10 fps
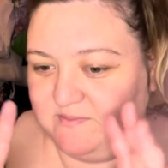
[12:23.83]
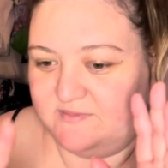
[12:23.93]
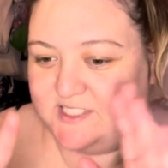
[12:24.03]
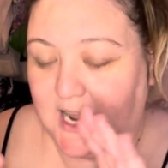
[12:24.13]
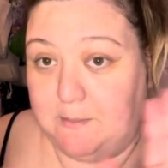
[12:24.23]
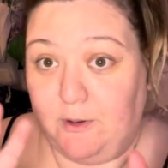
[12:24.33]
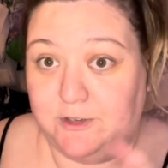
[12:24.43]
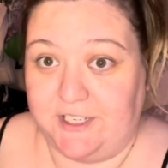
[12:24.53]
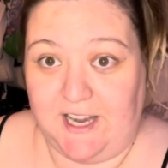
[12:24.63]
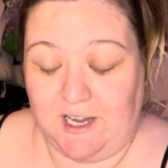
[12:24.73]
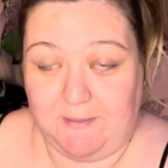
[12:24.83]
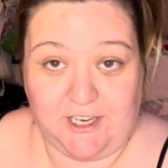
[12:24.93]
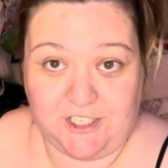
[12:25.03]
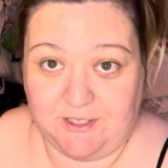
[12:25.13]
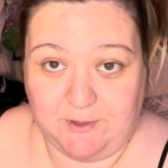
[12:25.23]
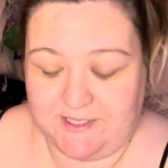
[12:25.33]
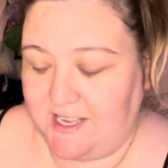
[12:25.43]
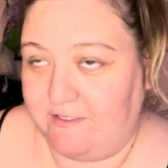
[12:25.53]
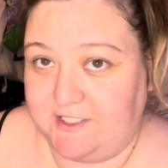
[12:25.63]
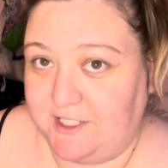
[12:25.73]
stop motion animation ones,
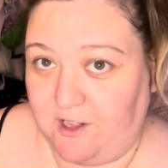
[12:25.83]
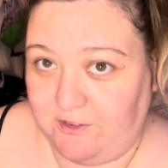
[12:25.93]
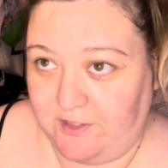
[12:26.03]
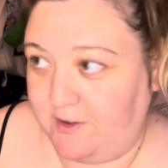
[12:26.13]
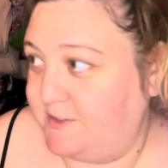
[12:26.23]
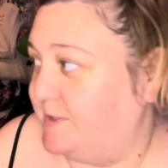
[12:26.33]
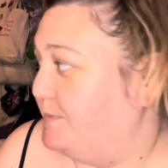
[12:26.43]
I've seen all of those.